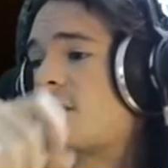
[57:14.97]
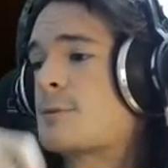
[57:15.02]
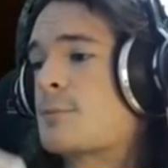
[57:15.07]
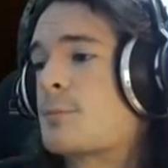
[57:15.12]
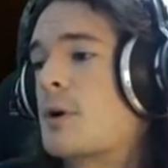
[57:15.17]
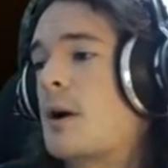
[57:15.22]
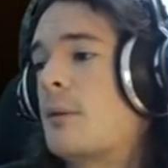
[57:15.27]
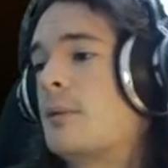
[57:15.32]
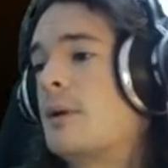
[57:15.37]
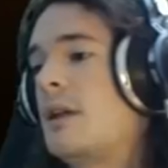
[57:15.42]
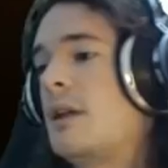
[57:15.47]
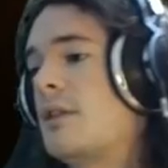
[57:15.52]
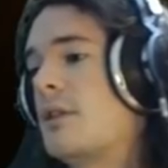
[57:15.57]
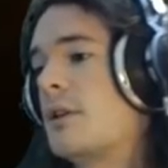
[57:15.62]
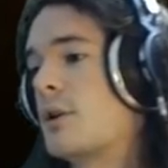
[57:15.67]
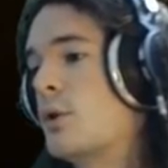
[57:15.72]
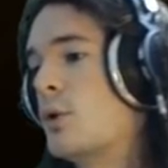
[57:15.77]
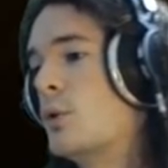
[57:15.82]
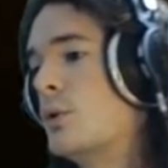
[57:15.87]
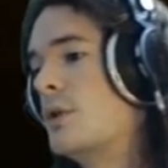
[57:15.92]
is probably
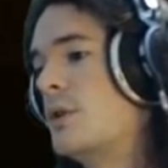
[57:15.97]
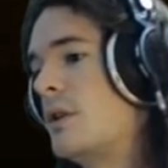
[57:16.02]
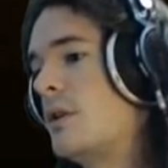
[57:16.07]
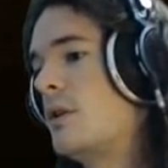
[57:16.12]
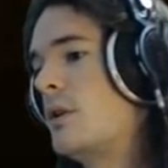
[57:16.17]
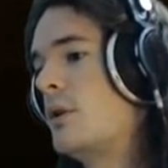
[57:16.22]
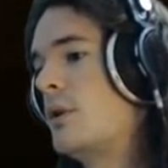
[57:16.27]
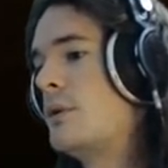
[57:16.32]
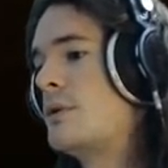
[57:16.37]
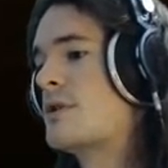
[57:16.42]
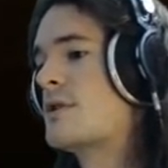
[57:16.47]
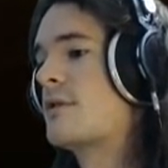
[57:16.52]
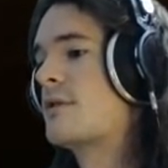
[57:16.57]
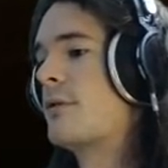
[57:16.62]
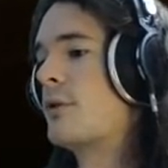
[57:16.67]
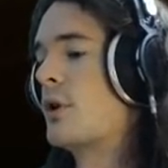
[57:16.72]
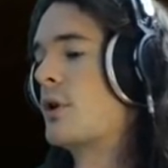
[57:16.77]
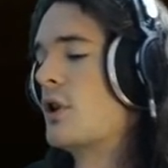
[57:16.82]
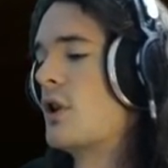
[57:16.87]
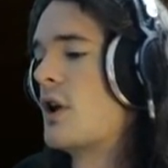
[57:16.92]
the golden goose
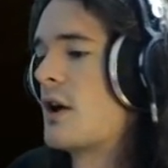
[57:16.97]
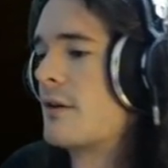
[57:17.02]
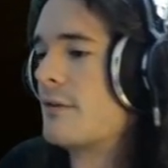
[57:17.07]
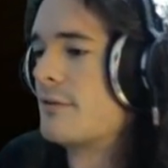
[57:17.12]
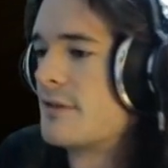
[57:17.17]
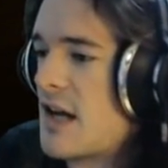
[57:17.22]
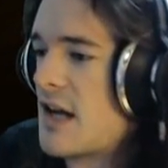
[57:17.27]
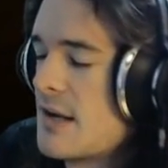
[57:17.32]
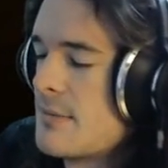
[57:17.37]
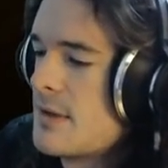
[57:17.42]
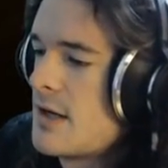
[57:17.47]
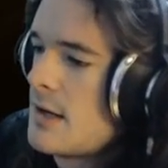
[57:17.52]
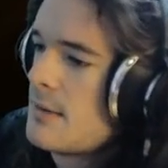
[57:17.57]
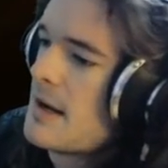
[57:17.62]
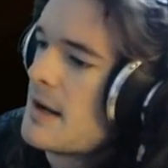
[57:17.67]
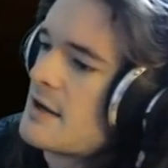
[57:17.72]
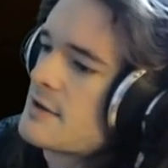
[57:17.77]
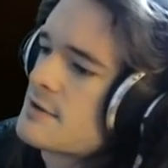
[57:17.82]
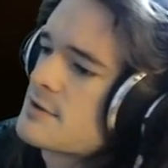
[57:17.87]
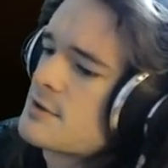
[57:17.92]
for a lot of Diamond and
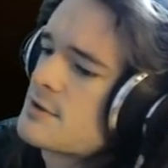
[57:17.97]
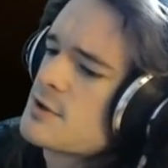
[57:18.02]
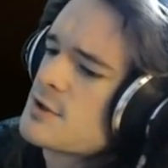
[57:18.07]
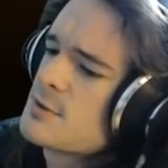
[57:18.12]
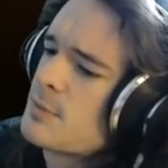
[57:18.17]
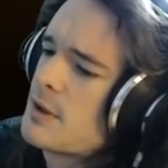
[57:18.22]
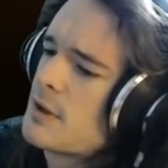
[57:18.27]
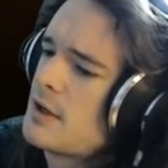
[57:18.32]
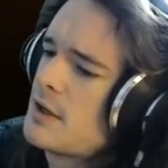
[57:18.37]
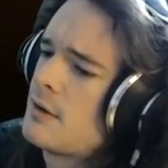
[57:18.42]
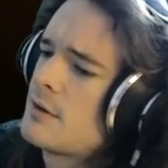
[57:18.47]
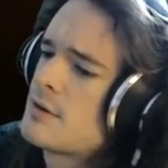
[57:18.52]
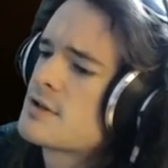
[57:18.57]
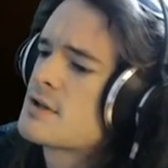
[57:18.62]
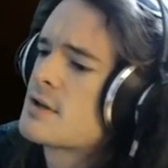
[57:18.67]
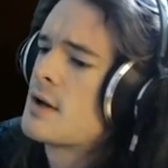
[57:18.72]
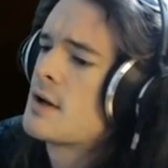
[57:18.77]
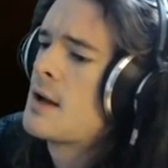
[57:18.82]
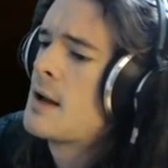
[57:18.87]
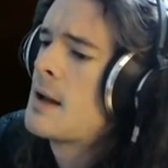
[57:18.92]
Masters
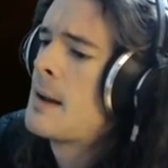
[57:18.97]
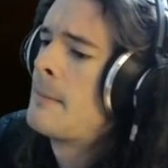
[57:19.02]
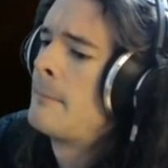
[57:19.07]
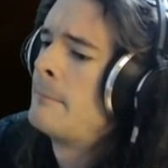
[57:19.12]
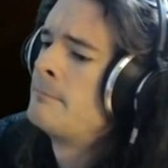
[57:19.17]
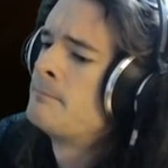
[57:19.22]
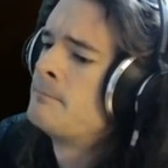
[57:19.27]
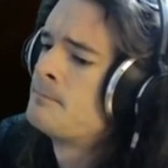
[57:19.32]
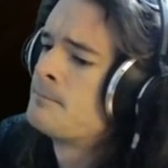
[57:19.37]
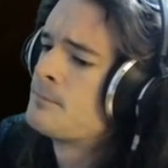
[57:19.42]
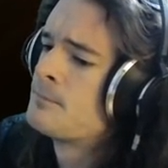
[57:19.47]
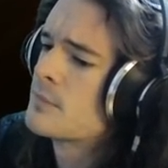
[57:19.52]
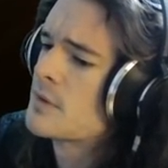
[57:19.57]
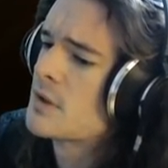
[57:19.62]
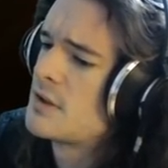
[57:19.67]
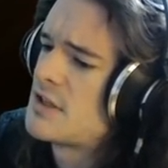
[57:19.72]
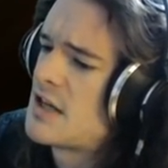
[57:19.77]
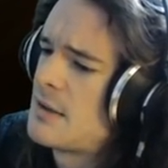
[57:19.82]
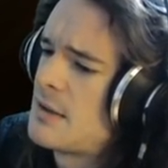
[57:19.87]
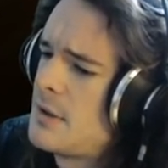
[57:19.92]
players.
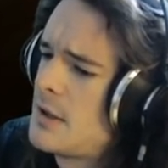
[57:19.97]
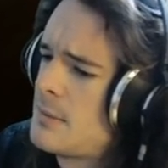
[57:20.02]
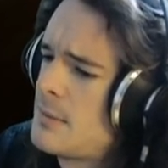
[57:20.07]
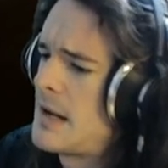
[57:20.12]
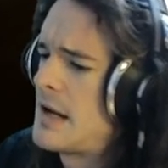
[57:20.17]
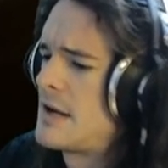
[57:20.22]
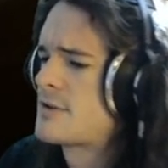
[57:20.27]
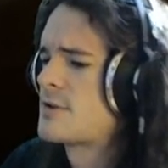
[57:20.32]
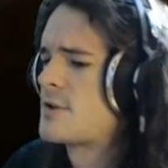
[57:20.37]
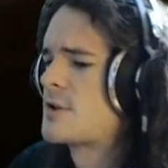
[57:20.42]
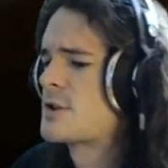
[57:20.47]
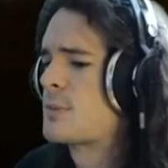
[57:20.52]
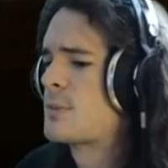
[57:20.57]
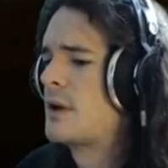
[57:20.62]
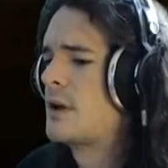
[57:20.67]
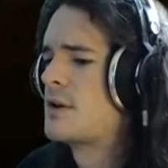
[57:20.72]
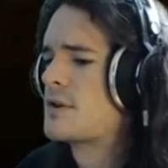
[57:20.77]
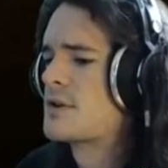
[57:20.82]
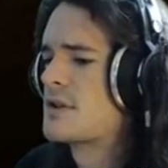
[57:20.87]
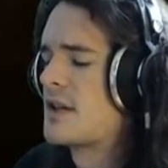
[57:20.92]
Diamond and Masters
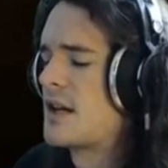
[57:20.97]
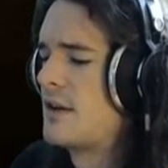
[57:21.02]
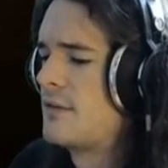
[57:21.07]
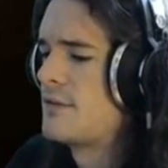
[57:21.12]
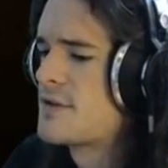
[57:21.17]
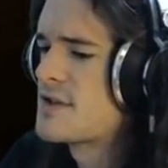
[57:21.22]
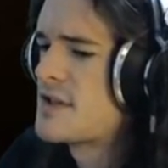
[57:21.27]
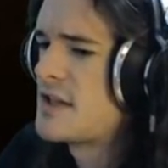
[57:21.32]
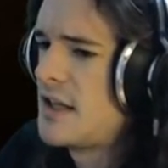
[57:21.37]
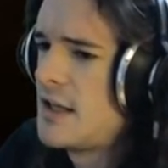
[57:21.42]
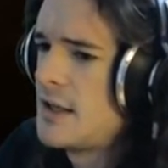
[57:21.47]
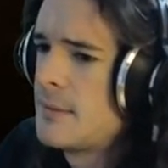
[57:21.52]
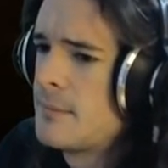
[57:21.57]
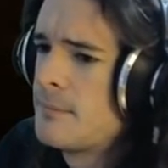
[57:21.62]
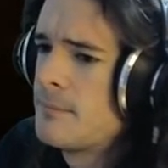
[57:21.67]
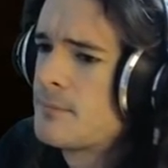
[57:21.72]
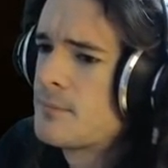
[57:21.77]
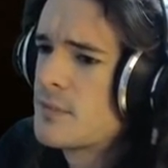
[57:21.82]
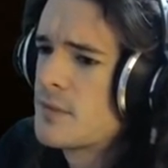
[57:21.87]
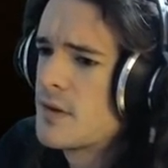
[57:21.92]
players that I've
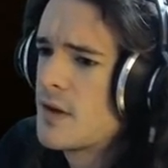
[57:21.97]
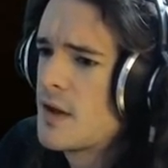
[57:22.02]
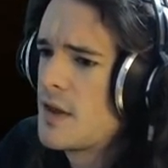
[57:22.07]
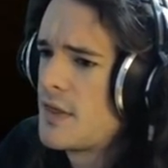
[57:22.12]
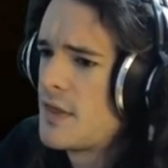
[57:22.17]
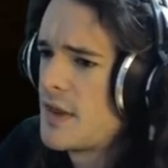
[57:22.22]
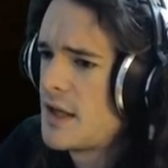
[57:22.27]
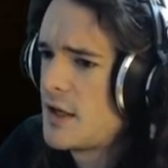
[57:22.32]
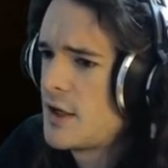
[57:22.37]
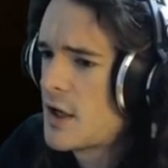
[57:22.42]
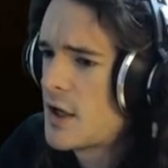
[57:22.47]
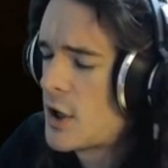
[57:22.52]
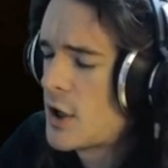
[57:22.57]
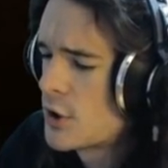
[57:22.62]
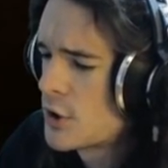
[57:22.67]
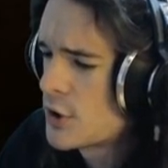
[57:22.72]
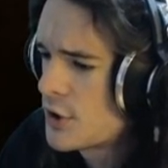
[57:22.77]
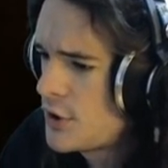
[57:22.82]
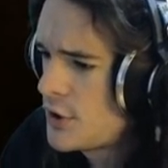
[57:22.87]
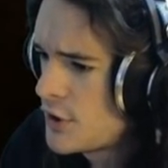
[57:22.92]
seen, they
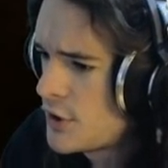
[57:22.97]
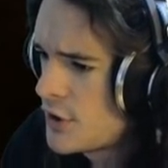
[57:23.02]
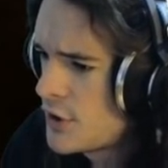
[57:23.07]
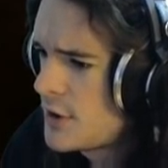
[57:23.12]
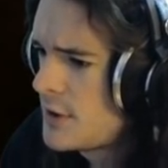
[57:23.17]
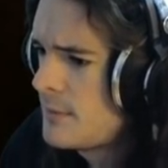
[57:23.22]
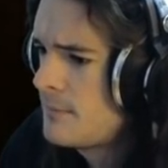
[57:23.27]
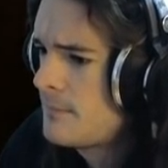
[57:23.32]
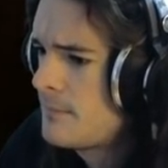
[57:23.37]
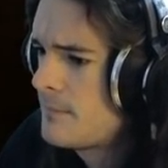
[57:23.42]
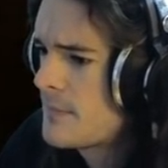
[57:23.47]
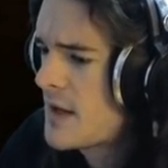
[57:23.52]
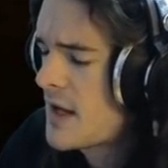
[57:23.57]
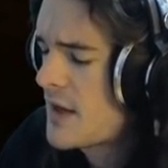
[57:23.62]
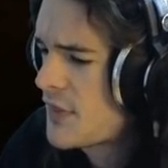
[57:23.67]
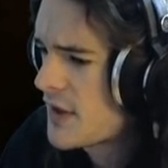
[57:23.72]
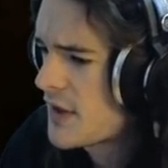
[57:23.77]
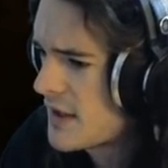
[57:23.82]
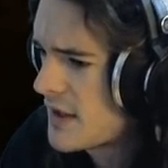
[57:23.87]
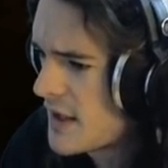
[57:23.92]
are good
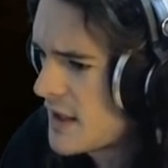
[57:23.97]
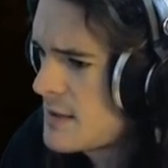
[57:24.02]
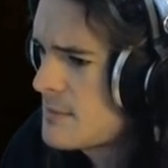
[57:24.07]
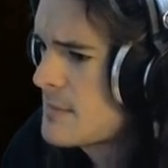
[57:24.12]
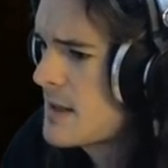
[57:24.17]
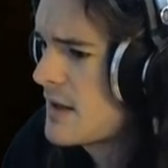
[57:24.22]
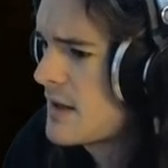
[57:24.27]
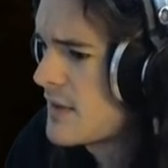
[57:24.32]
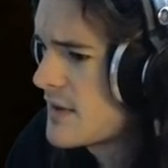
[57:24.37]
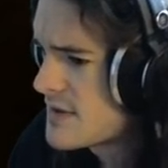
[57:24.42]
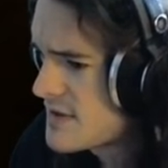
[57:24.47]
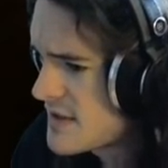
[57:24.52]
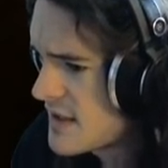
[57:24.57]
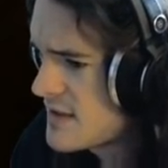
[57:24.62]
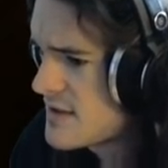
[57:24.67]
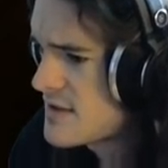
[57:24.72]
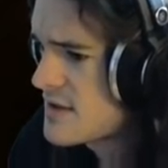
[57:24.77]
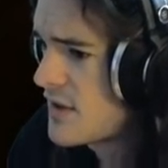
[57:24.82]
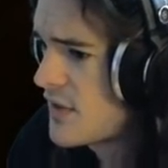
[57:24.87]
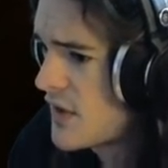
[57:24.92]
at the game in the
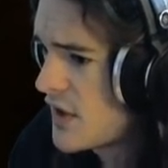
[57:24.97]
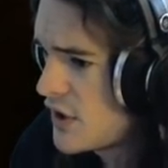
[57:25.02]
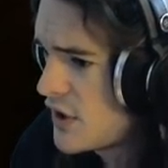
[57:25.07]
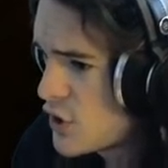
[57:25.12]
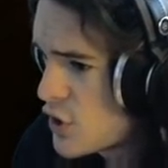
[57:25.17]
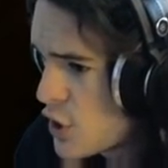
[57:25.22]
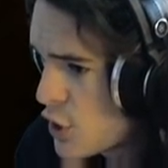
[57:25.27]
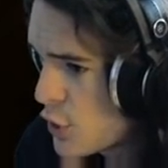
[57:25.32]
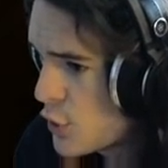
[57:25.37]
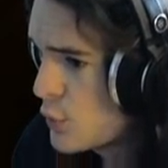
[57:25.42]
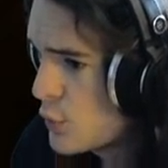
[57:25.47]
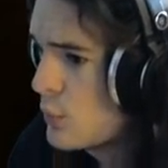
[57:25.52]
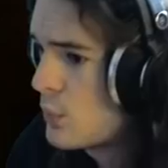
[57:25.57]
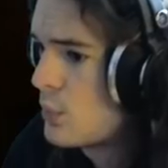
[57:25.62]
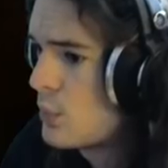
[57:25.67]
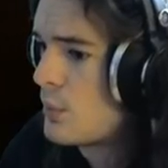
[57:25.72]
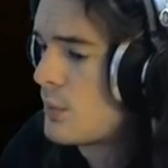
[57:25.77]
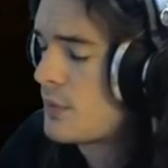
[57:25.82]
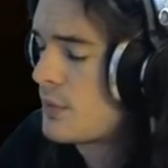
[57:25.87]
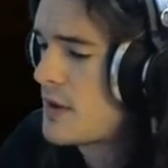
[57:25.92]
sense that they
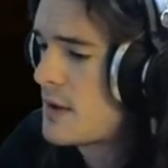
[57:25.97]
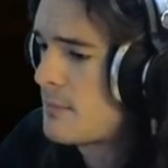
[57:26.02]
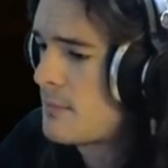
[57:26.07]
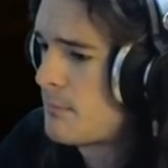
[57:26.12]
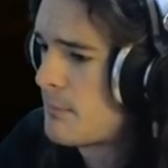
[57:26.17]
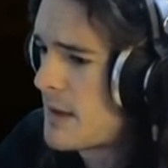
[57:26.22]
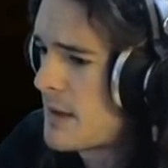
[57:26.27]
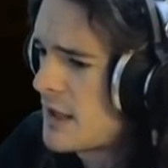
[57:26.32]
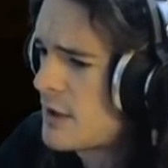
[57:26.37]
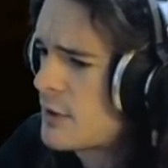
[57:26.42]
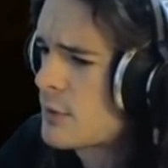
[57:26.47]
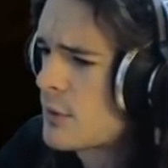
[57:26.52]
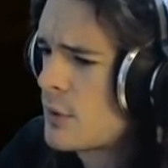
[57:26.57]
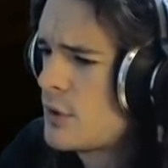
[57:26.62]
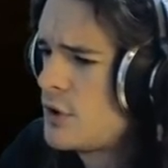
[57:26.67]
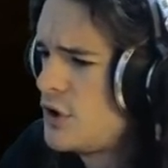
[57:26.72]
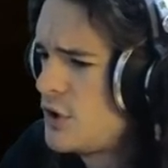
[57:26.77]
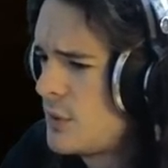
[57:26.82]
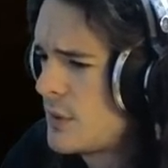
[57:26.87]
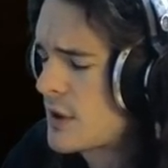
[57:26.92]
know that
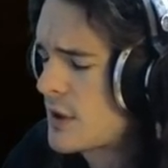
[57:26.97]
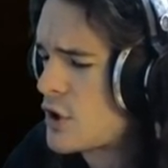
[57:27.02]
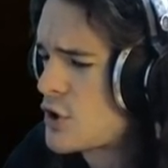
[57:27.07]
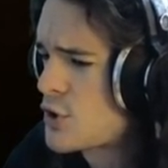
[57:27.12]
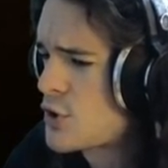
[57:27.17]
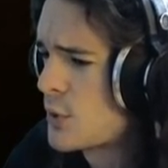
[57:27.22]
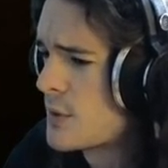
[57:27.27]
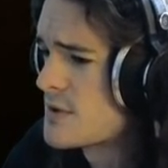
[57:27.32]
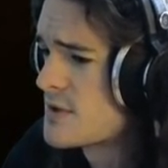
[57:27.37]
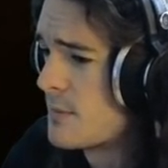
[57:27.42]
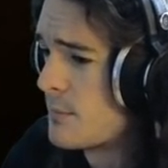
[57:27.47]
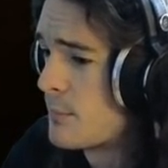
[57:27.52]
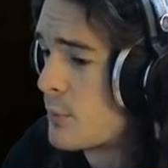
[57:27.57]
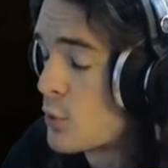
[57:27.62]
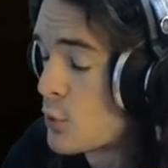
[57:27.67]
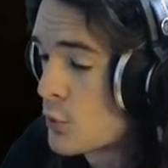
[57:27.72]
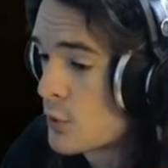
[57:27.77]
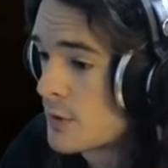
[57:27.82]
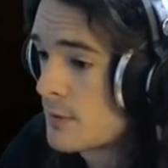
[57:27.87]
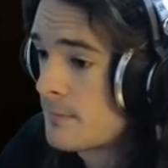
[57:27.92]
micro and unit control is
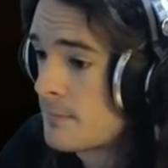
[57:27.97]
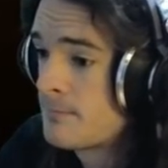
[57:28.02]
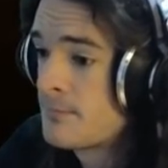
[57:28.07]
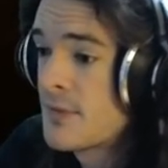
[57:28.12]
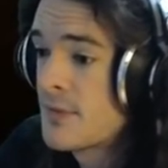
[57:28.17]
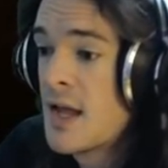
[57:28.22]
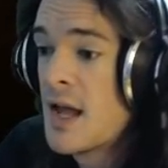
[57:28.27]
important,